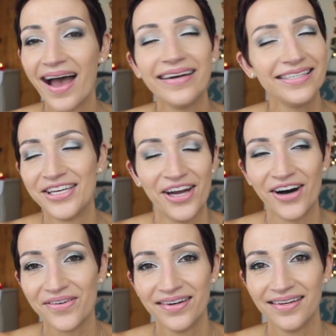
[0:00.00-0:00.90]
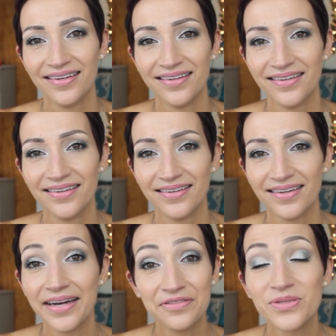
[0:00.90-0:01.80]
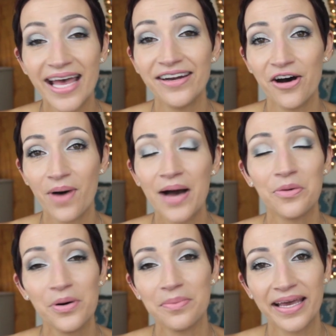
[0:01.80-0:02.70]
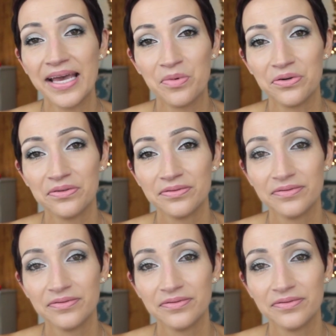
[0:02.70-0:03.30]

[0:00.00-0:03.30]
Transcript: I need to know. And if you say no, I will put my camel.